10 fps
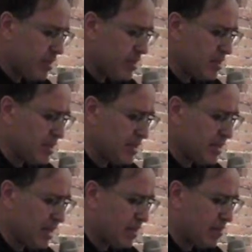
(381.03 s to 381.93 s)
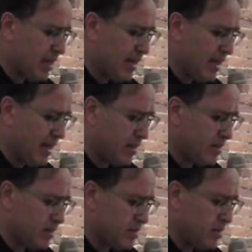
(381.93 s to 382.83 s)
she takes my
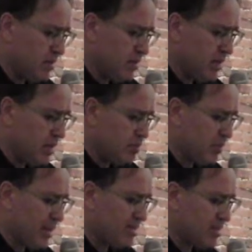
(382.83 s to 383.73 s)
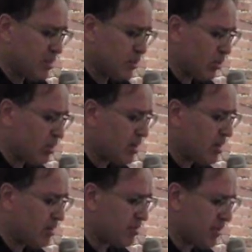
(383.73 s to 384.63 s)
hand and places it on
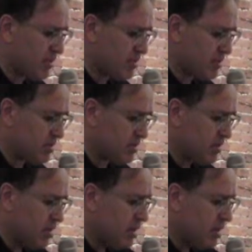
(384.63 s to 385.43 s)
her face,